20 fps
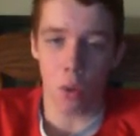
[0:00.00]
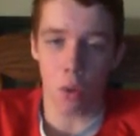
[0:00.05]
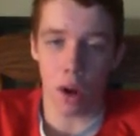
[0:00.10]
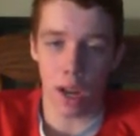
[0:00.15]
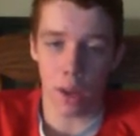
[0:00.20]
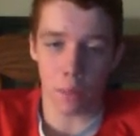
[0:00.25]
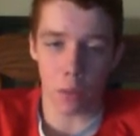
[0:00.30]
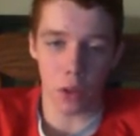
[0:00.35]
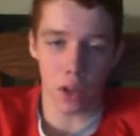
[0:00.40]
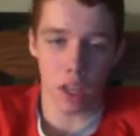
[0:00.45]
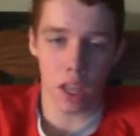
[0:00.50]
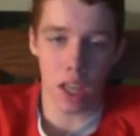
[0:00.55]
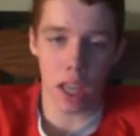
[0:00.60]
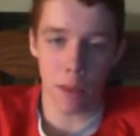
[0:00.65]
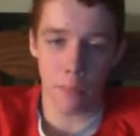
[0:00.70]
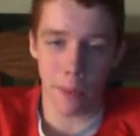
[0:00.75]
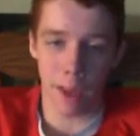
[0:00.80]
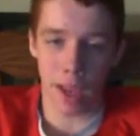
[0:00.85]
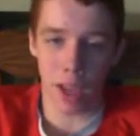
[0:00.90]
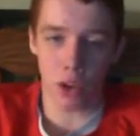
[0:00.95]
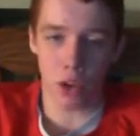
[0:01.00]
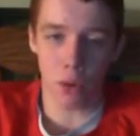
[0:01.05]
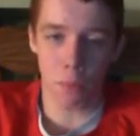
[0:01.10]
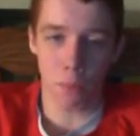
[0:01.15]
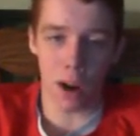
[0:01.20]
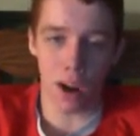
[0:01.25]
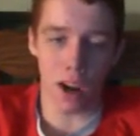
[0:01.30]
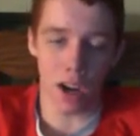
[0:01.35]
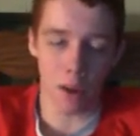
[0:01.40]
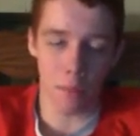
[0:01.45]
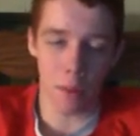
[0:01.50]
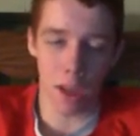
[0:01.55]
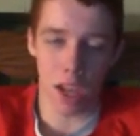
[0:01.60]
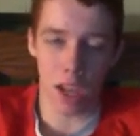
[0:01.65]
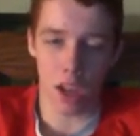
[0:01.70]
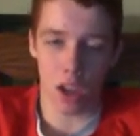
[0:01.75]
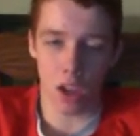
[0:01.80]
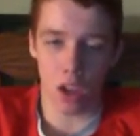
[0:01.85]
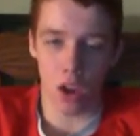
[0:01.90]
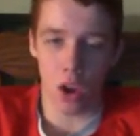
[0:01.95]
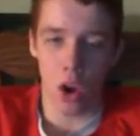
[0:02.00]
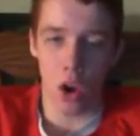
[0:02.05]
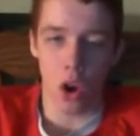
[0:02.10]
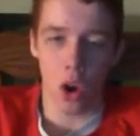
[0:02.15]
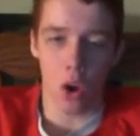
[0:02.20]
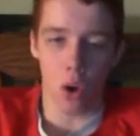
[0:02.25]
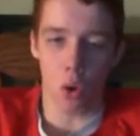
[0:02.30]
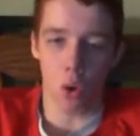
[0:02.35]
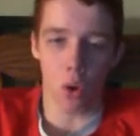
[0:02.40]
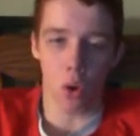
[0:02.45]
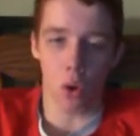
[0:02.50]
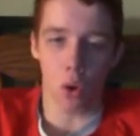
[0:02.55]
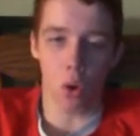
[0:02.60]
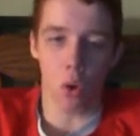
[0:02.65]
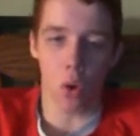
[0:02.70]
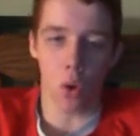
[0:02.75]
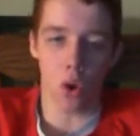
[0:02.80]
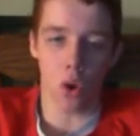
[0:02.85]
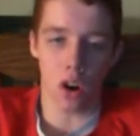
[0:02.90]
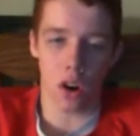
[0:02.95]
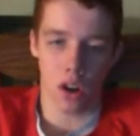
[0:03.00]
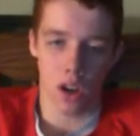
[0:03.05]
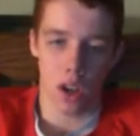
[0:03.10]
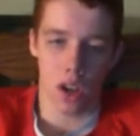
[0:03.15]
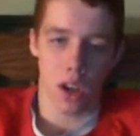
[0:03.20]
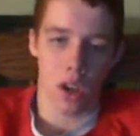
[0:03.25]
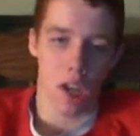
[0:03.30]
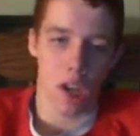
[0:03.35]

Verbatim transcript: were able to keep Andrew Bynum and or, or